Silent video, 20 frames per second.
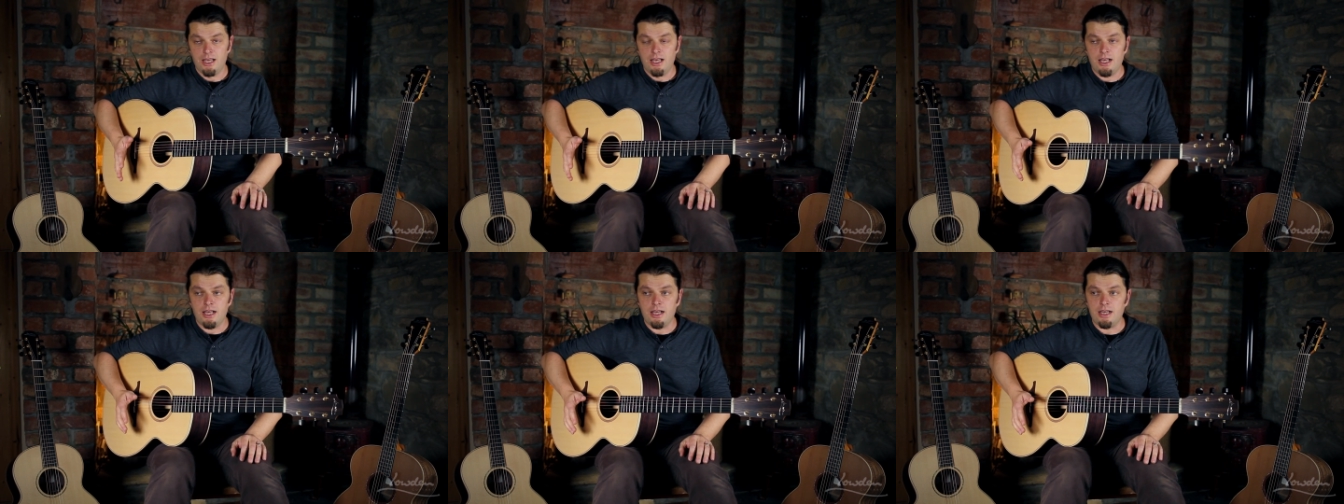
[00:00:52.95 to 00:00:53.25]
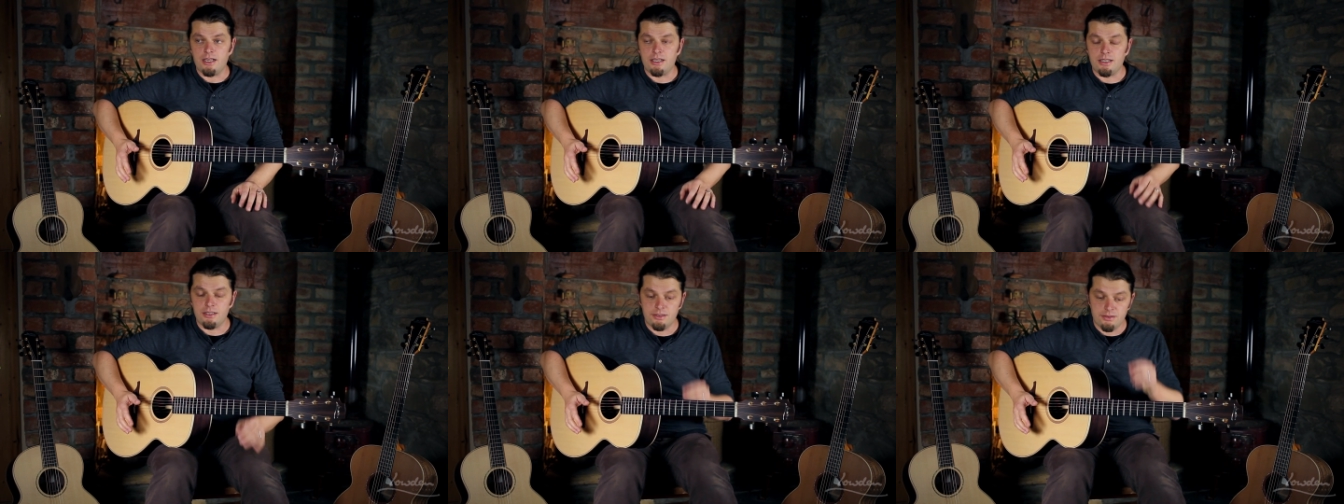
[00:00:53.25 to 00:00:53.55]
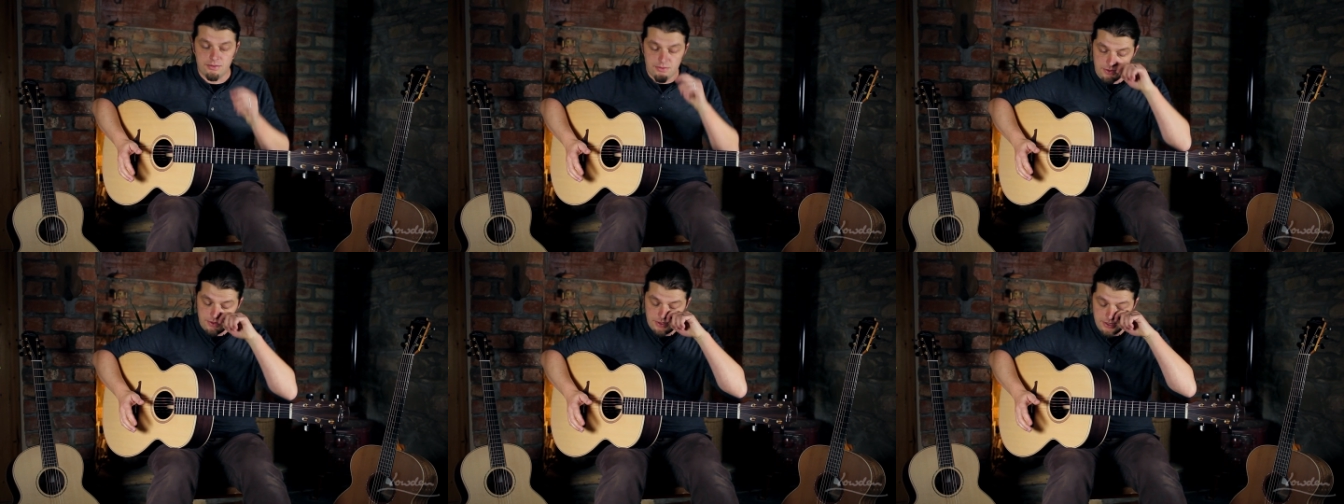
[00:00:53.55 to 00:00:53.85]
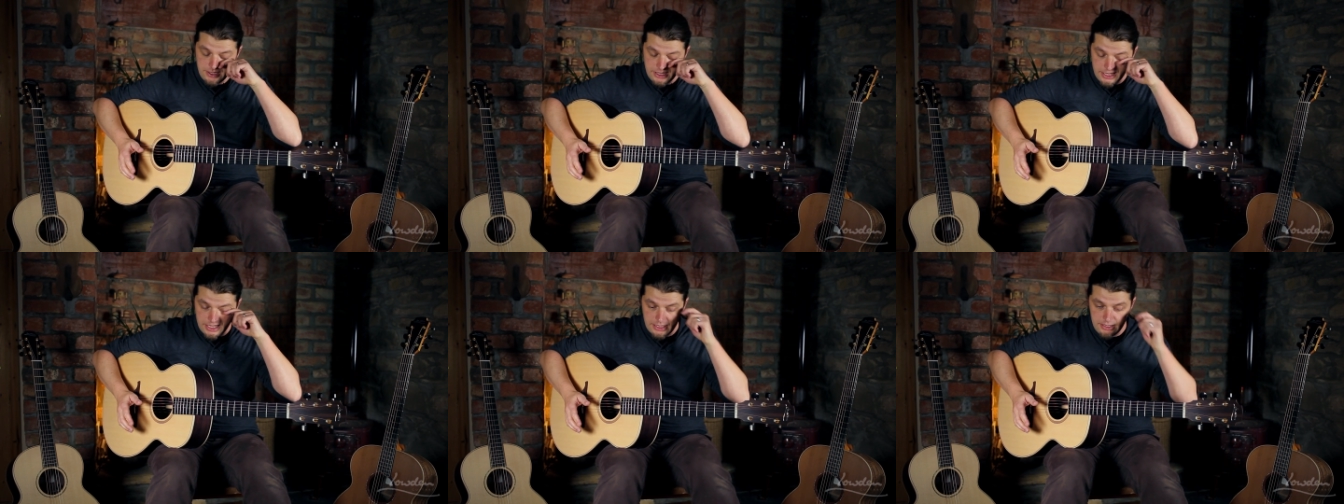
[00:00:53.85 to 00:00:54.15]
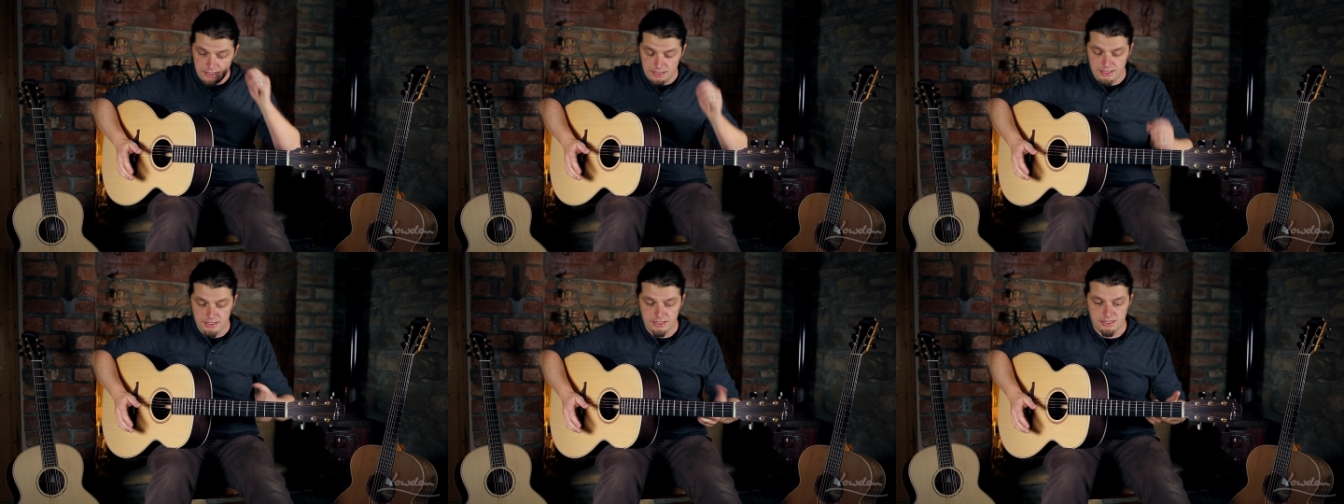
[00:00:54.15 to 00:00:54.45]
That
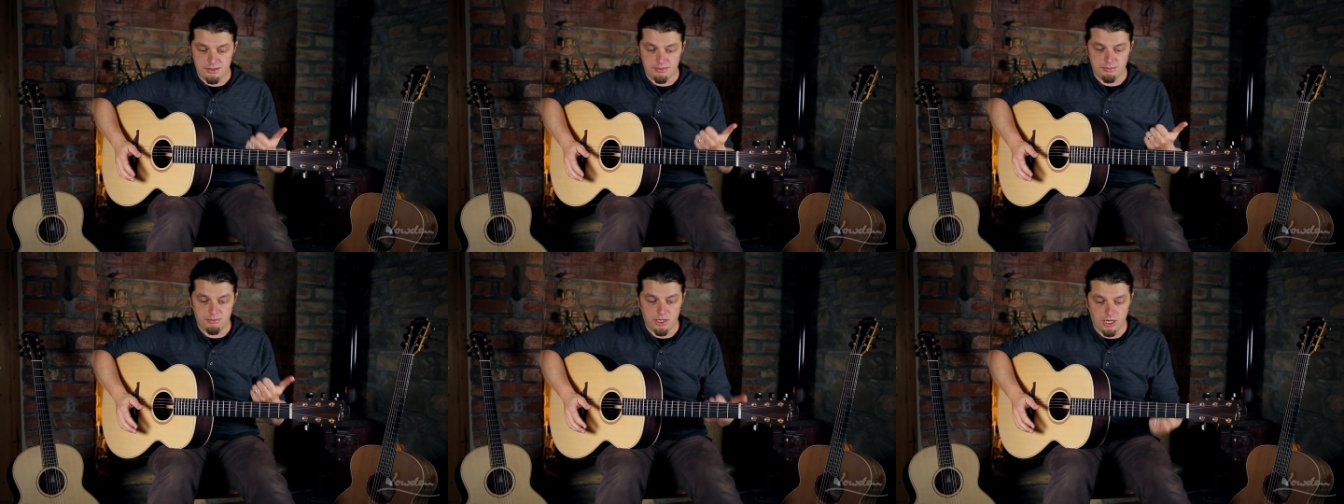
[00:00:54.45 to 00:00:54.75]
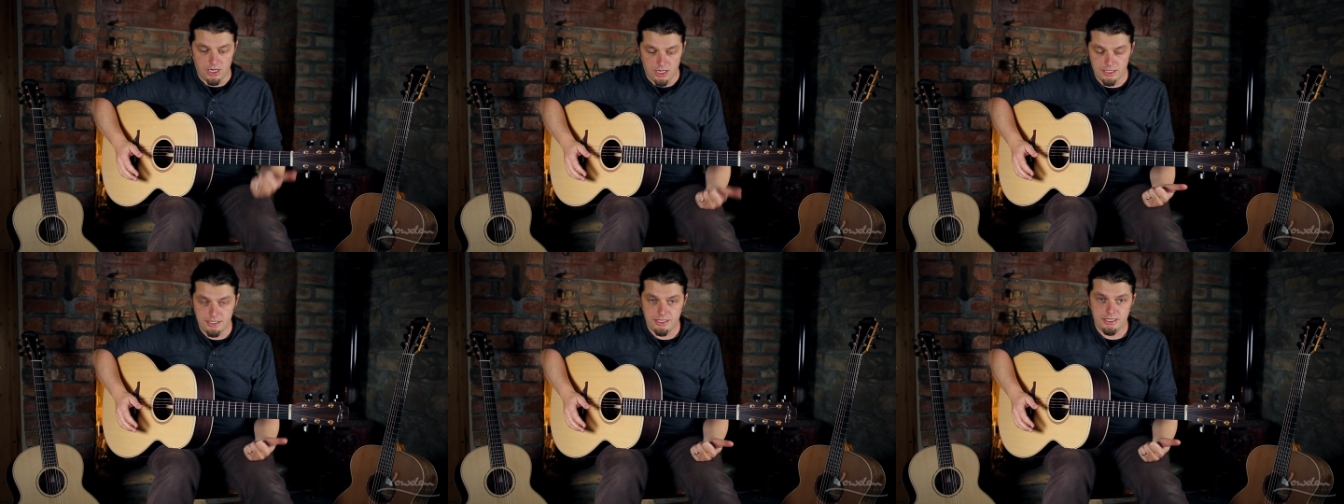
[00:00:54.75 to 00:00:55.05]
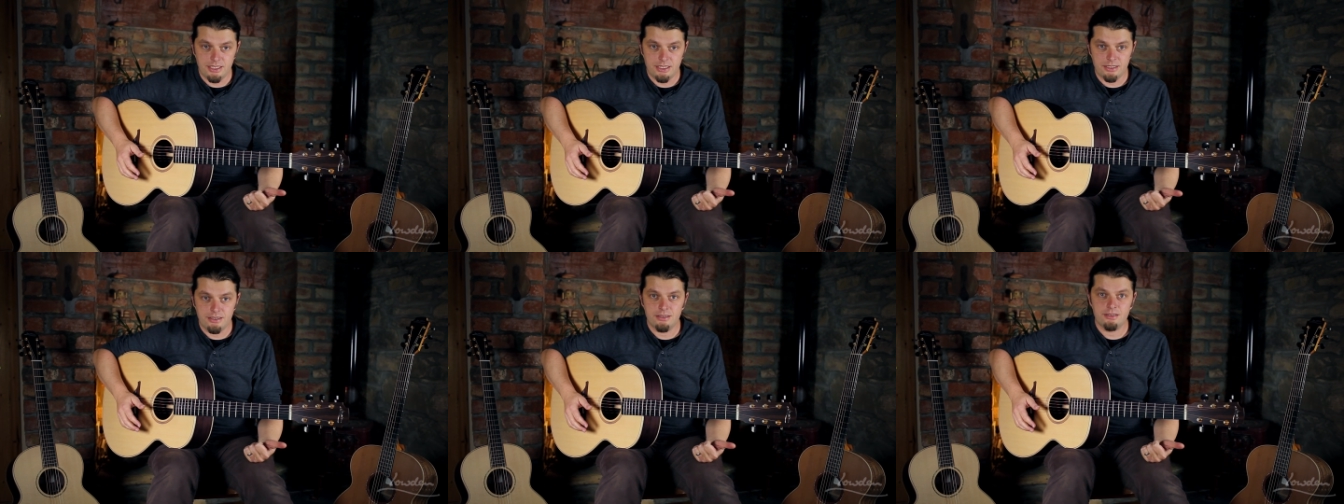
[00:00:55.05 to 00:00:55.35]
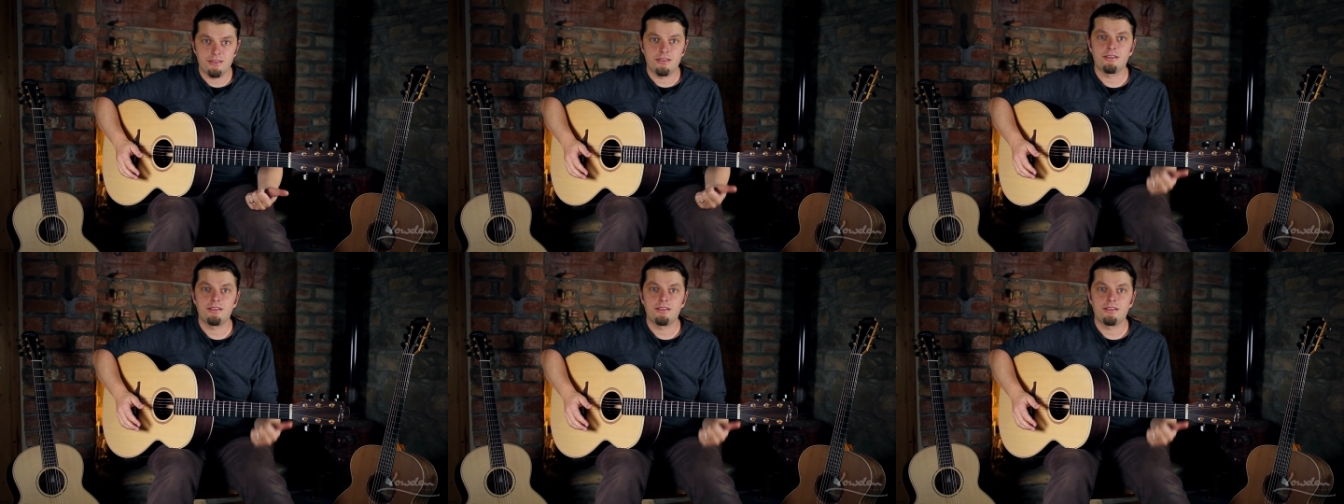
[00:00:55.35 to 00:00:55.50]
is mahogany,